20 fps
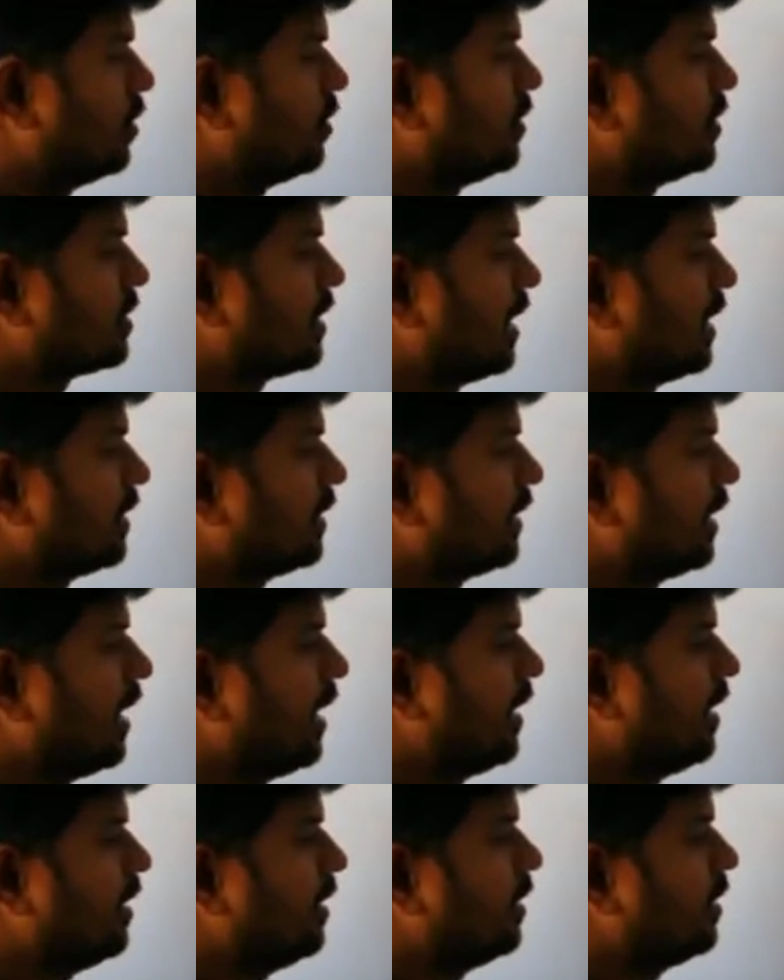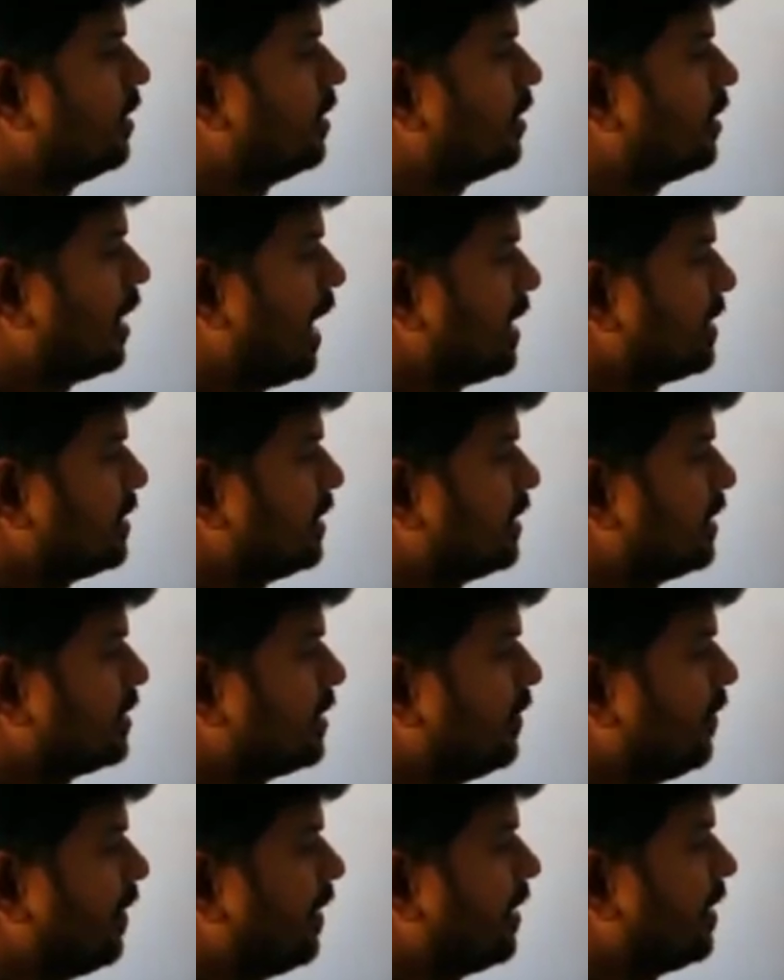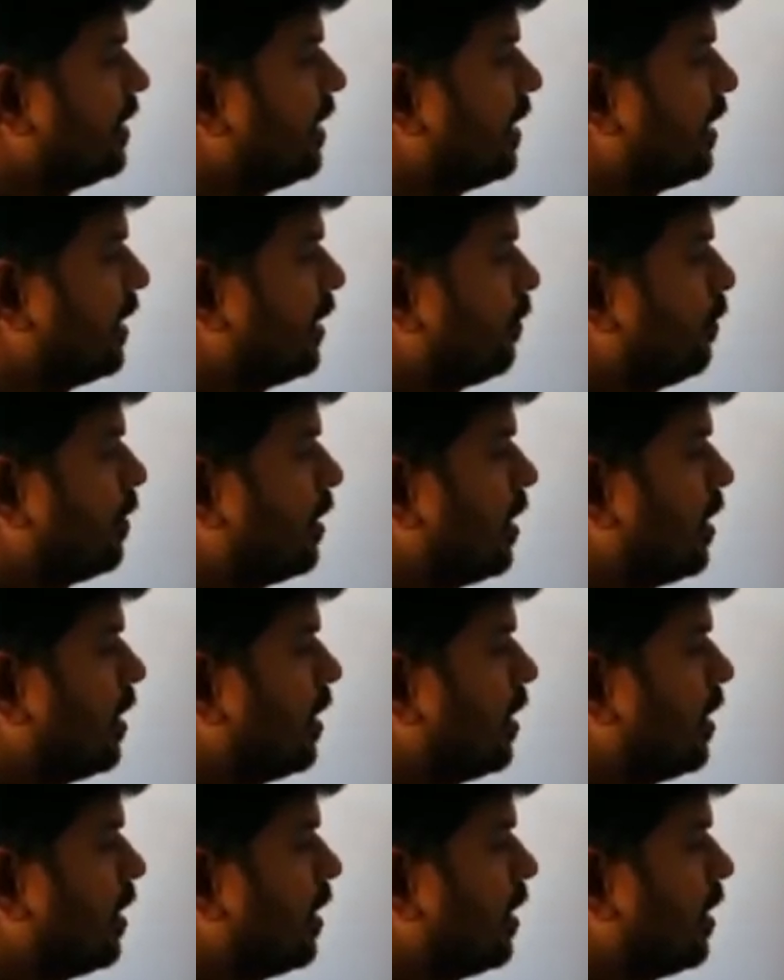as it is dividing here, it